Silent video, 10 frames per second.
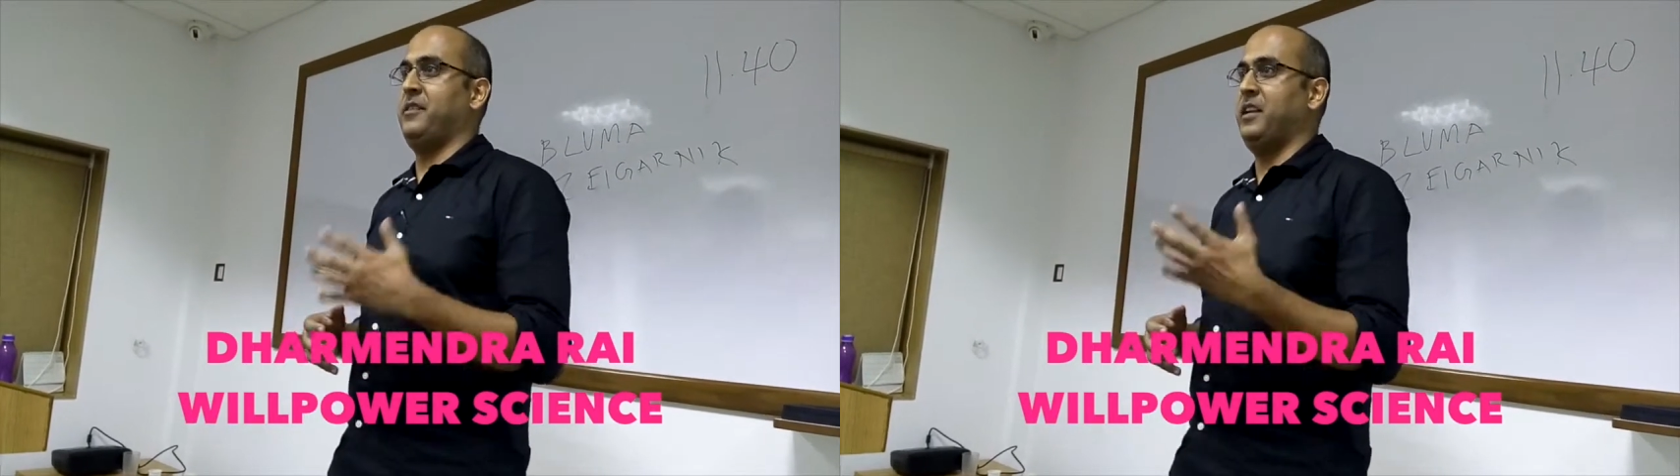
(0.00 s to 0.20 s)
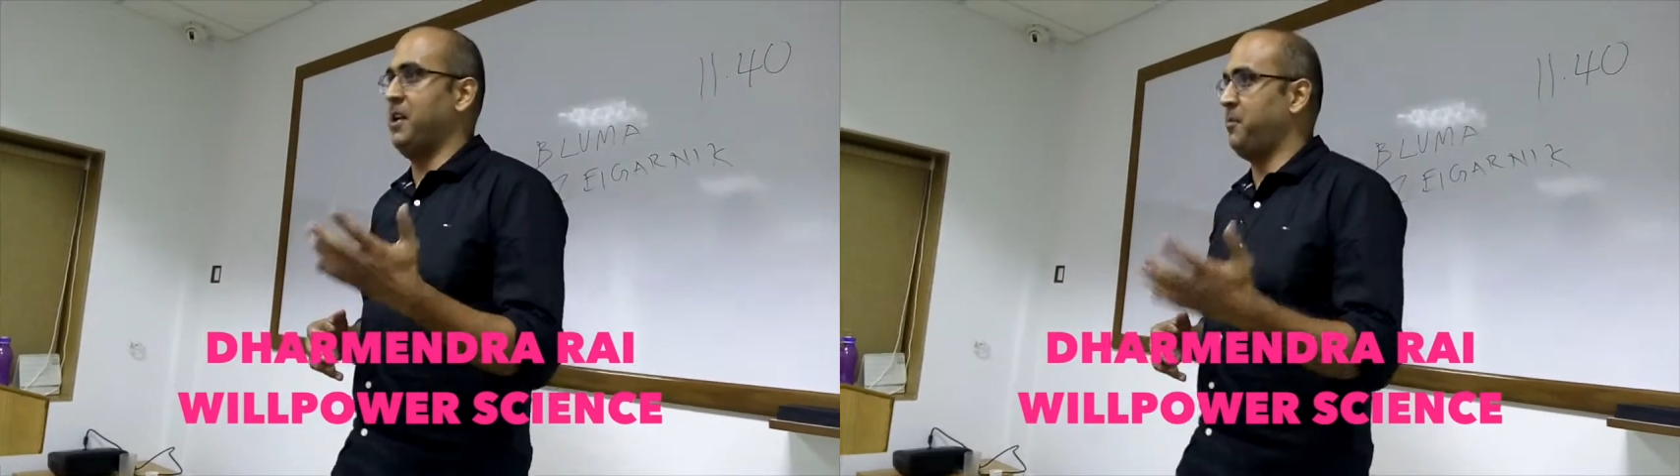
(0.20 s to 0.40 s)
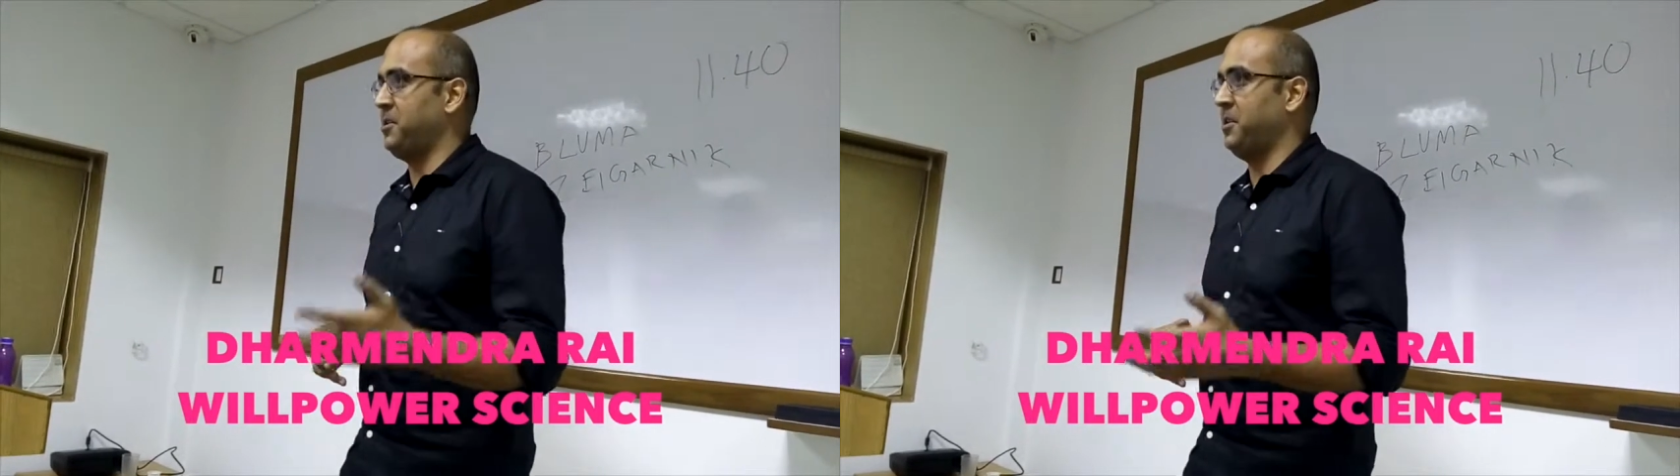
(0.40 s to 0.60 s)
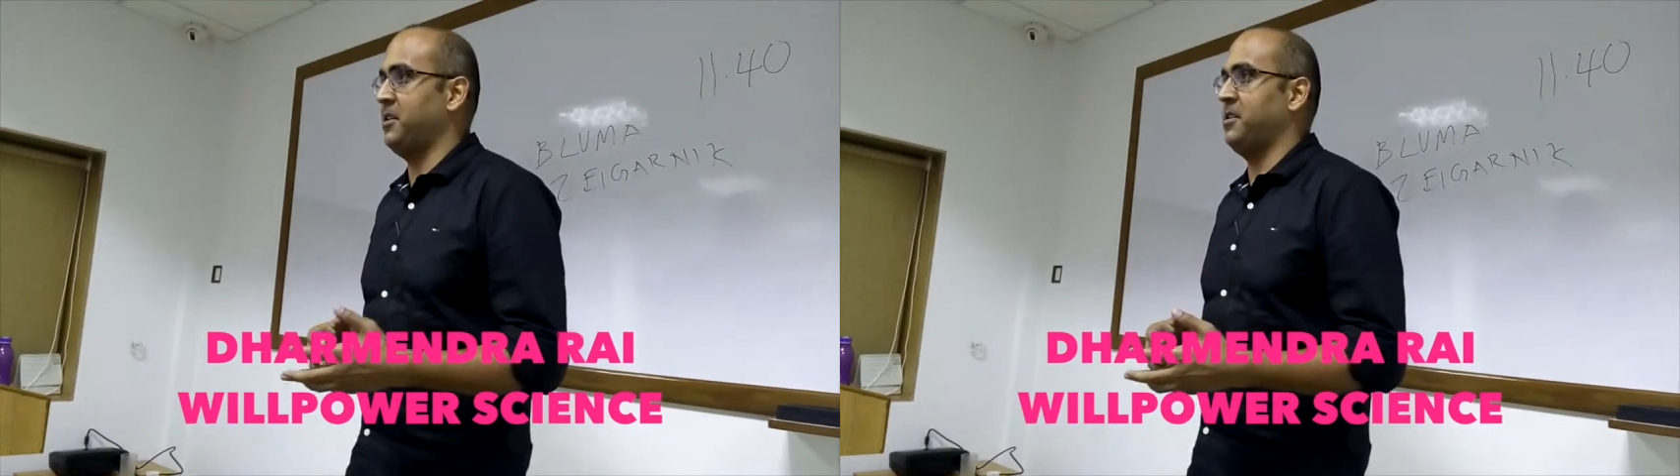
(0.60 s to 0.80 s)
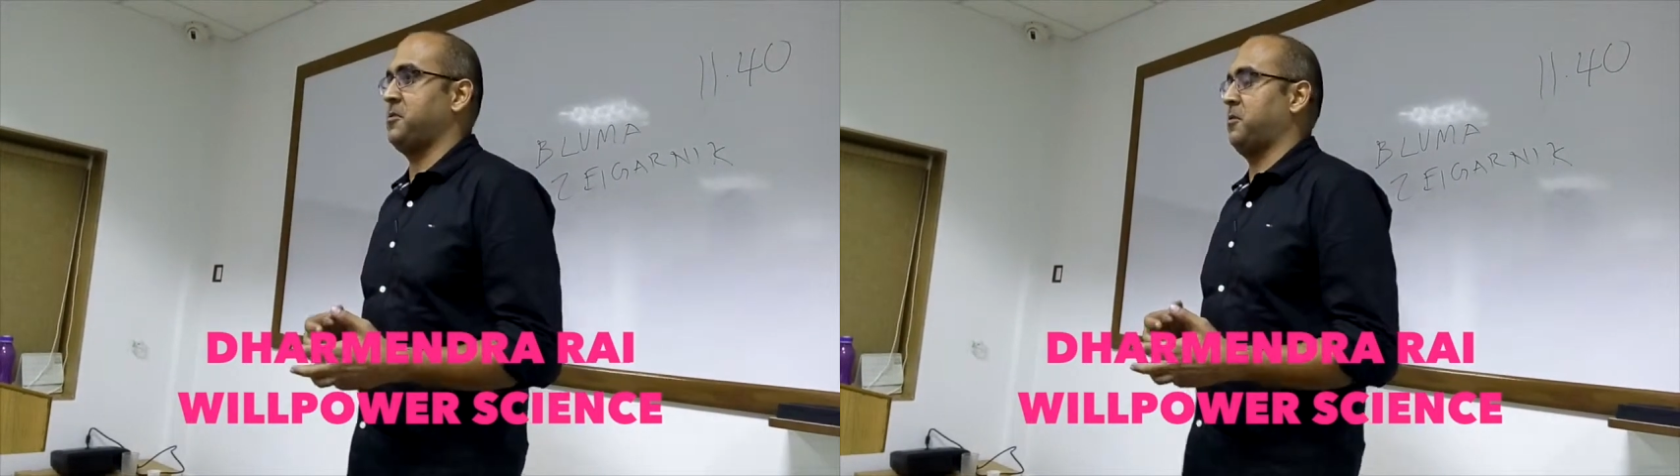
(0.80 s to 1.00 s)
the
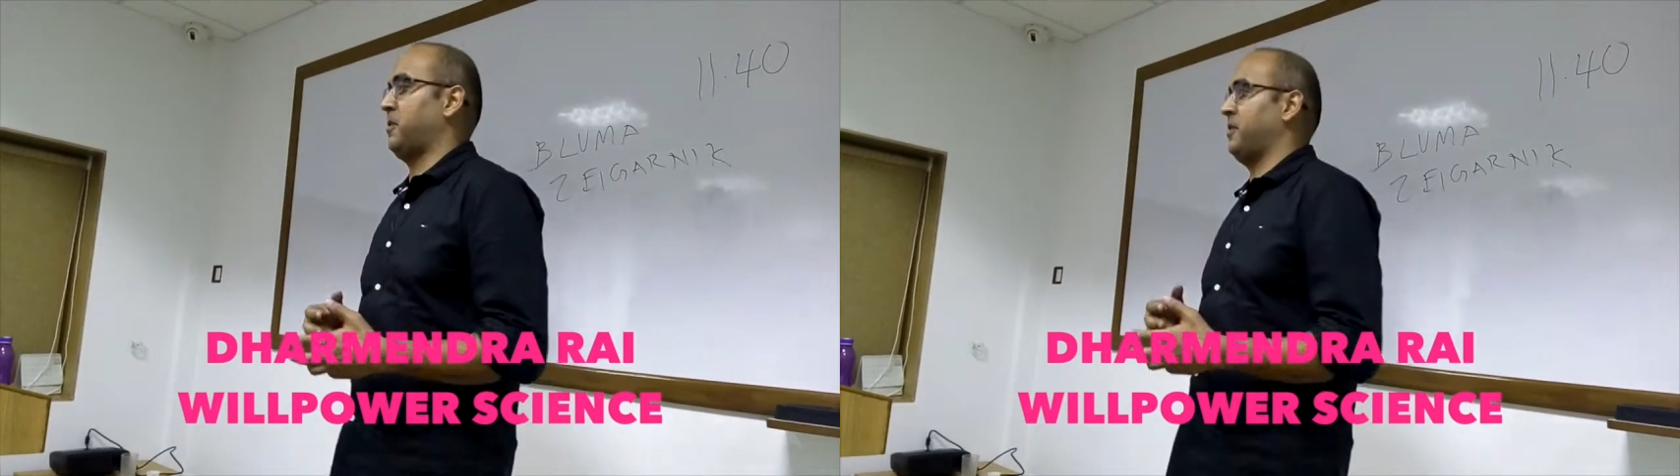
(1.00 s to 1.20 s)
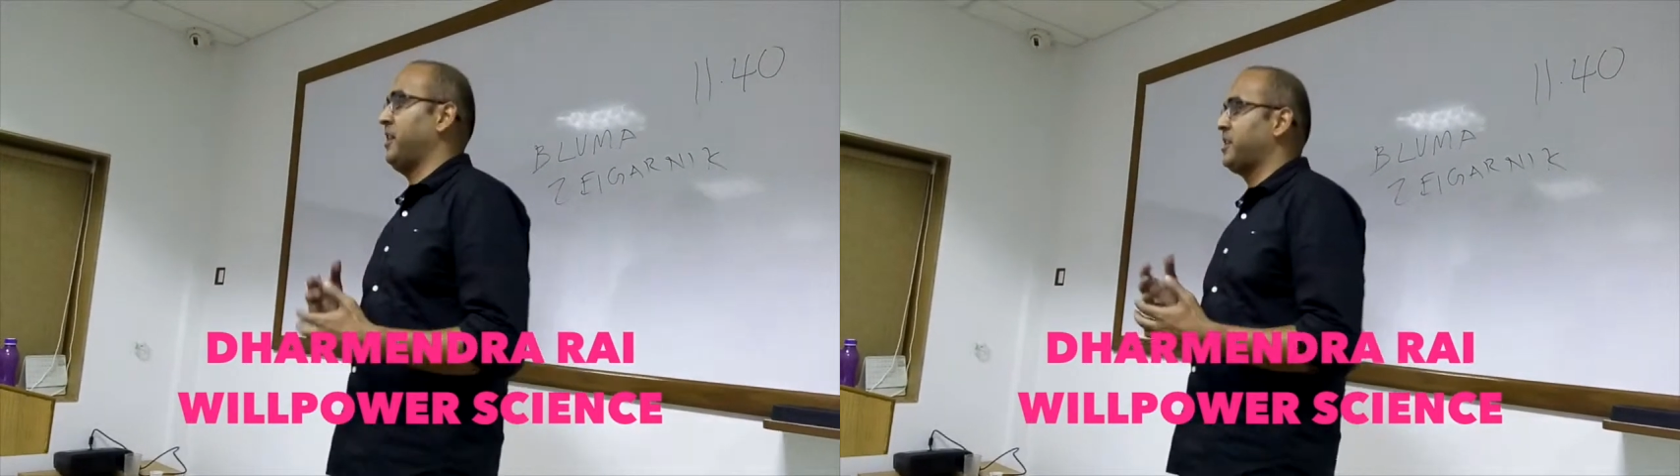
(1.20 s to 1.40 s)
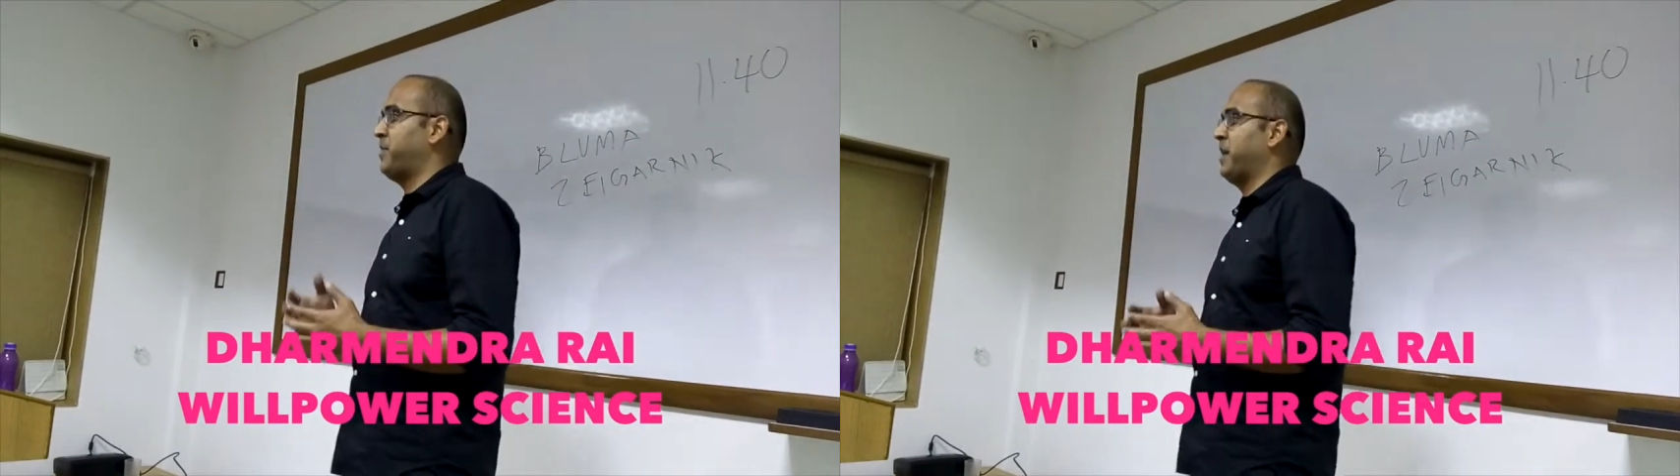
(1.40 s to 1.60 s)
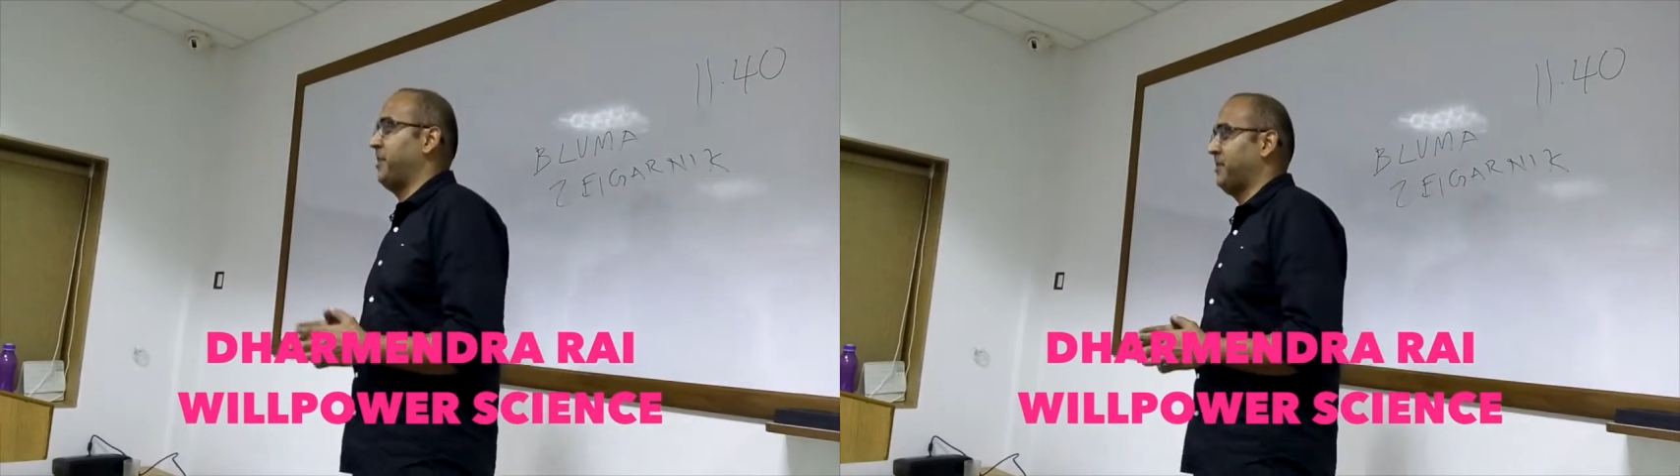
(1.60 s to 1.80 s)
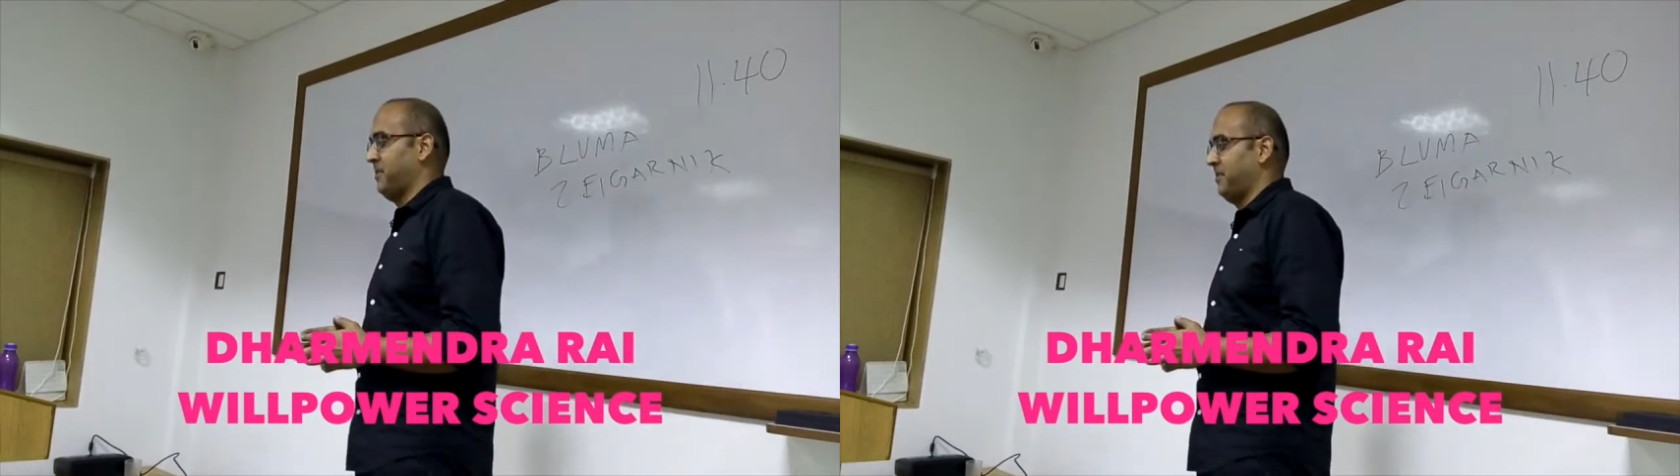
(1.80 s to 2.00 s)
images or the
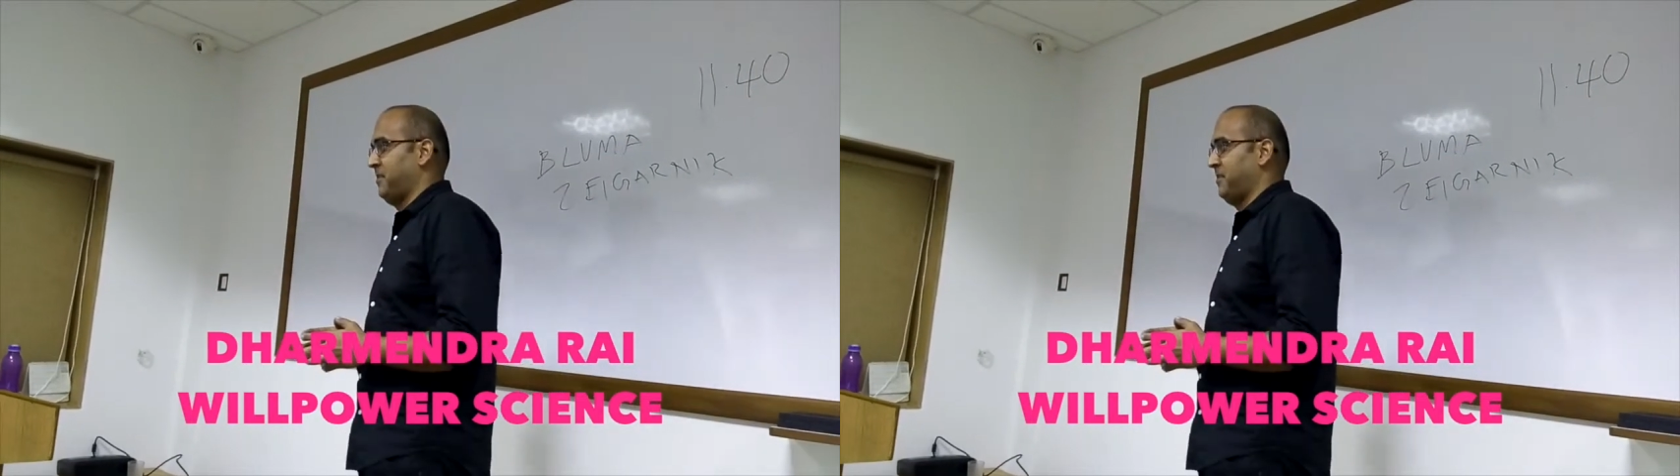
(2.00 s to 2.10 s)
experiment.